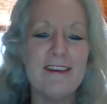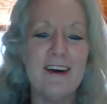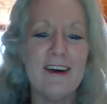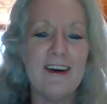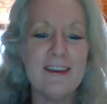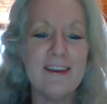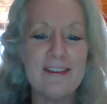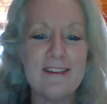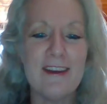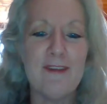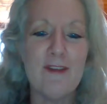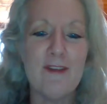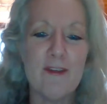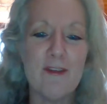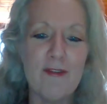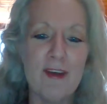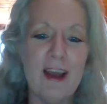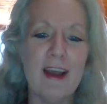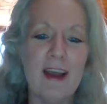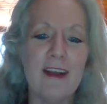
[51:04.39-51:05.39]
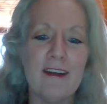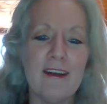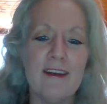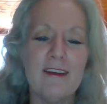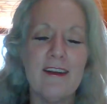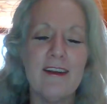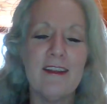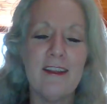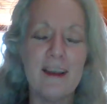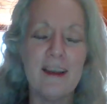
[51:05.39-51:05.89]
I just love the fact
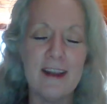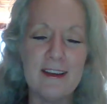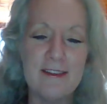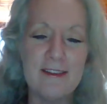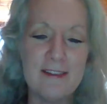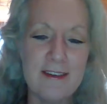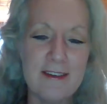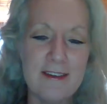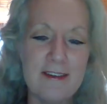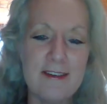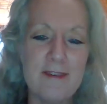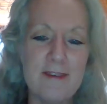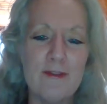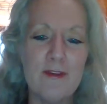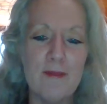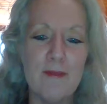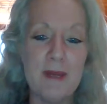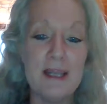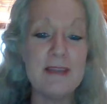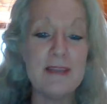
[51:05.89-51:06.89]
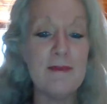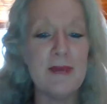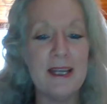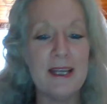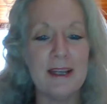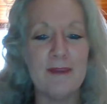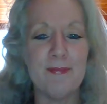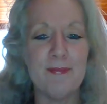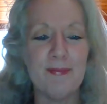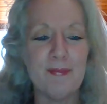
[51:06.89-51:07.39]
they exist for me to
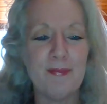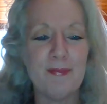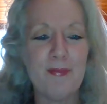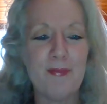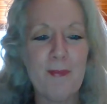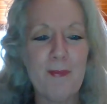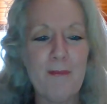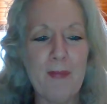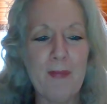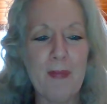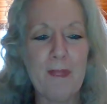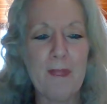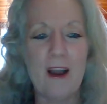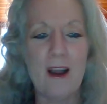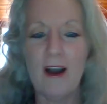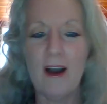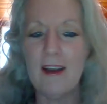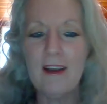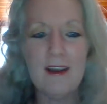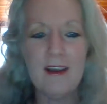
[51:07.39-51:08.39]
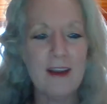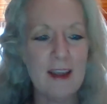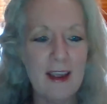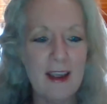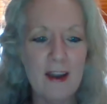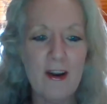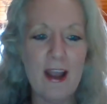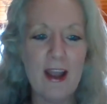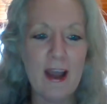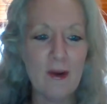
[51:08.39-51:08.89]
meet. I didn't
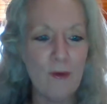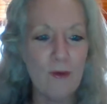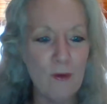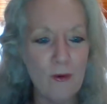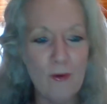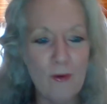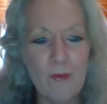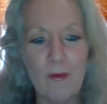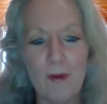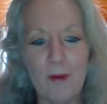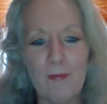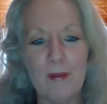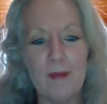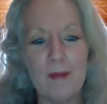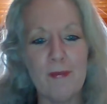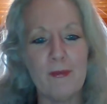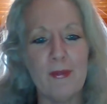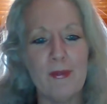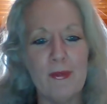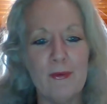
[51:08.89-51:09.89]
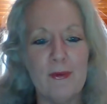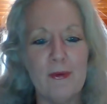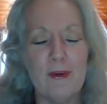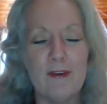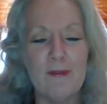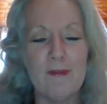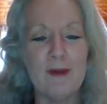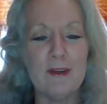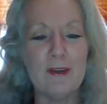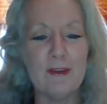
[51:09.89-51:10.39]
care at all what people thought of
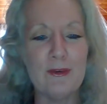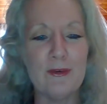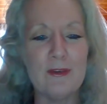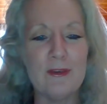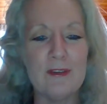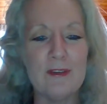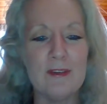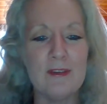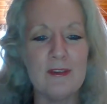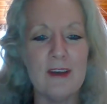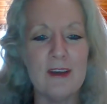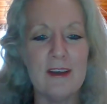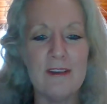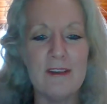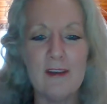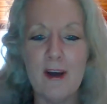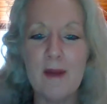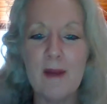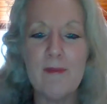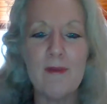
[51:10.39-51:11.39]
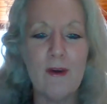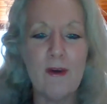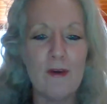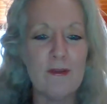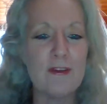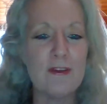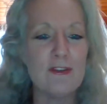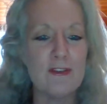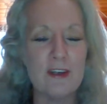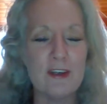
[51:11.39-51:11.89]
my choices, as I'm not
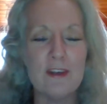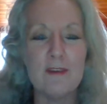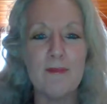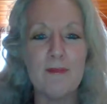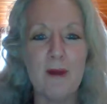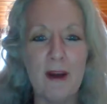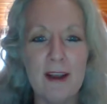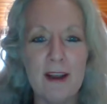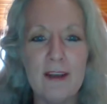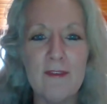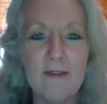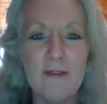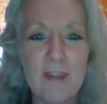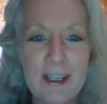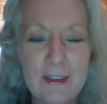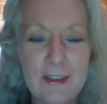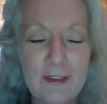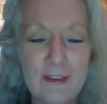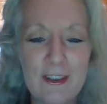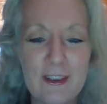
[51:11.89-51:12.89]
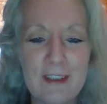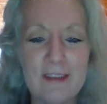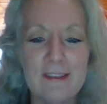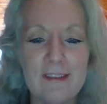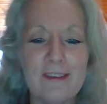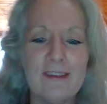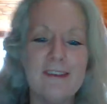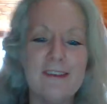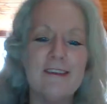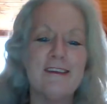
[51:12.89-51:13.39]
restricted by
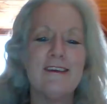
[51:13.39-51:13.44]
convention.